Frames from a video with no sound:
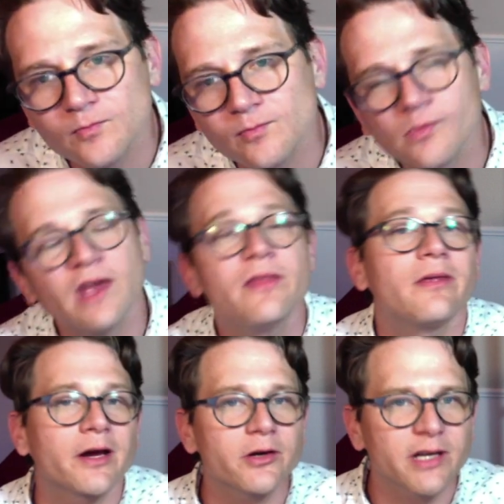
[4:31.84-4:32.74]
In
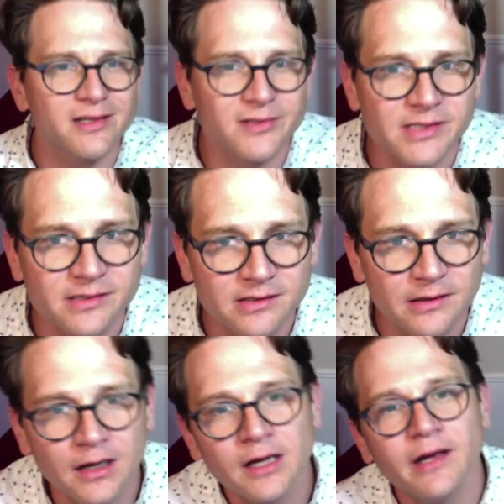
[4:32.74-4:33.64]
their ignorance,
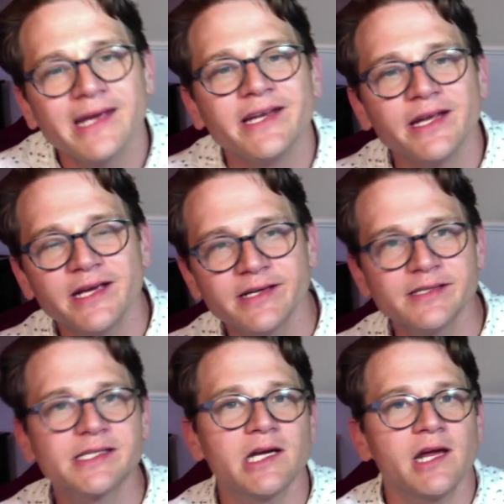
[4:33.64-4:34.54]
in
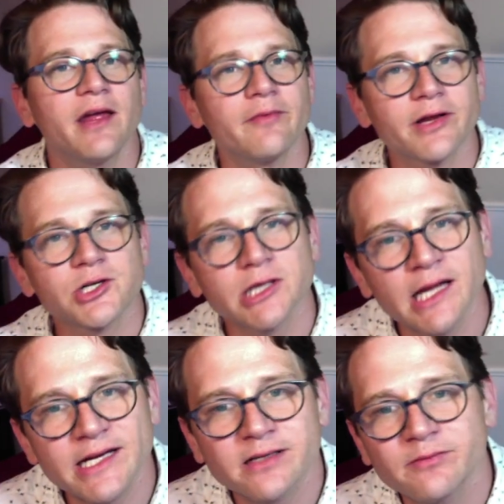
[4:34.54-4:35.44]
their
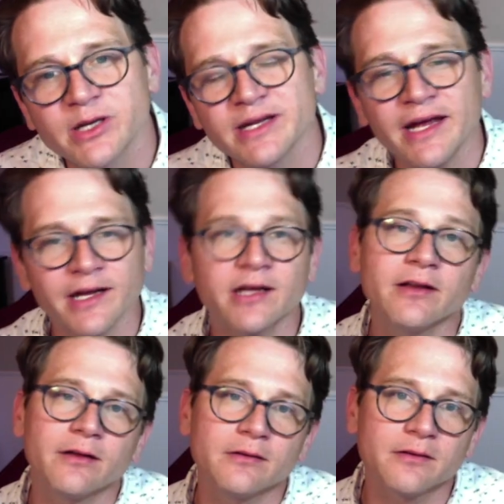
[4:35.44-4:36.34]
enlightenment, and
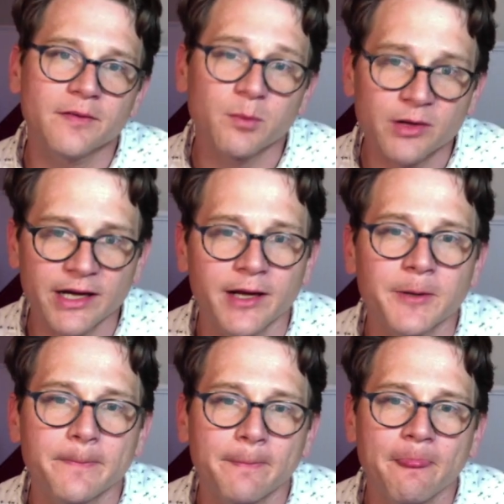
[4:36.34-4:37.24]
in the
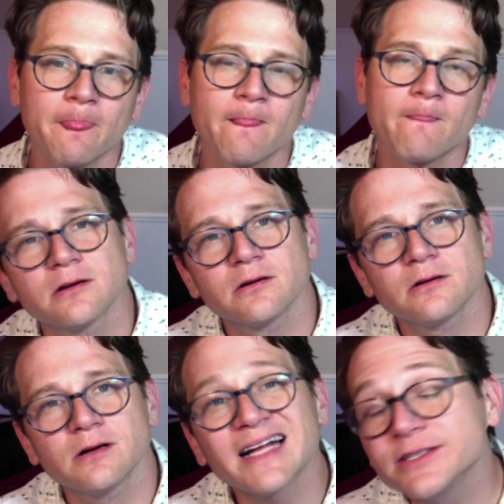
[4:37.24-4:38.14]
bread.
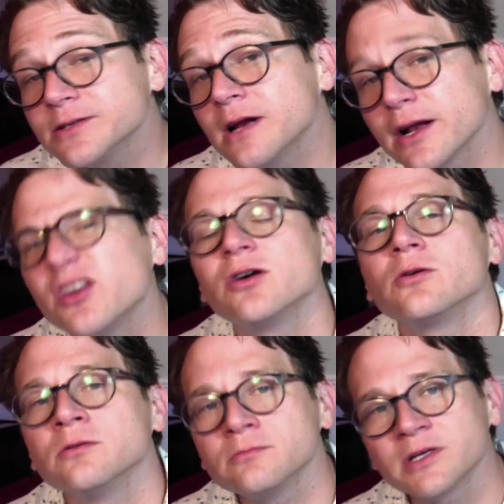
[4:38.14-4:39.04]
I do not
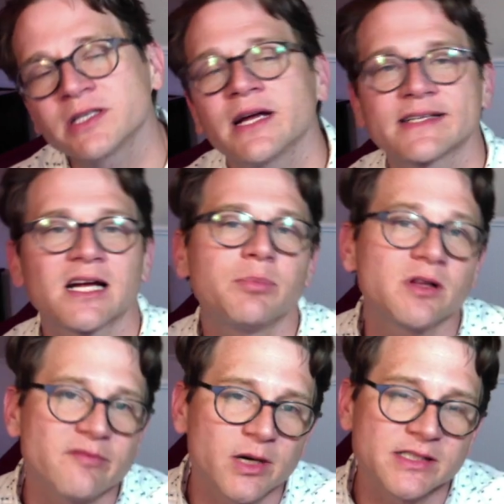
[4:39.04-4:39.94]
know what the next couple
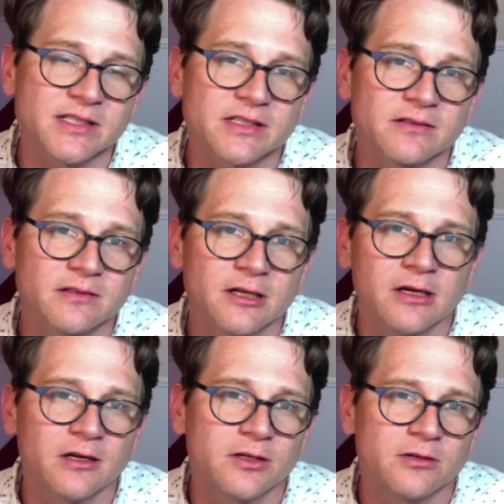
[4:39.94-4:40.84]
of months
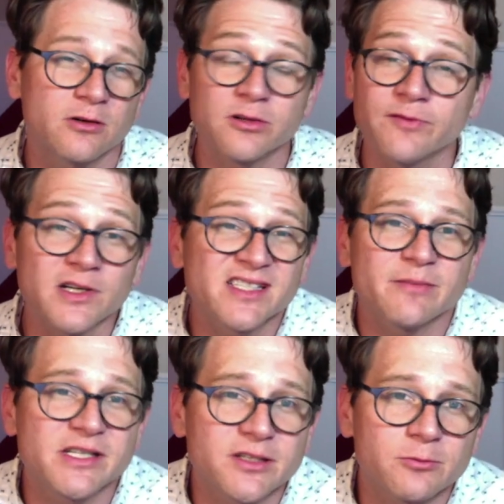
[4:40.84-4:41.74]
or the fall
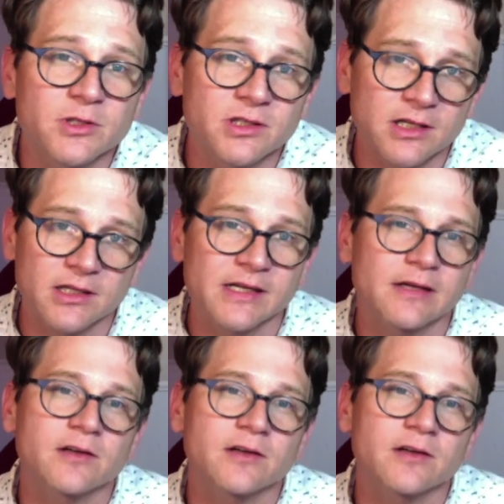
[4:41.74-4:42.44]
semester will look like.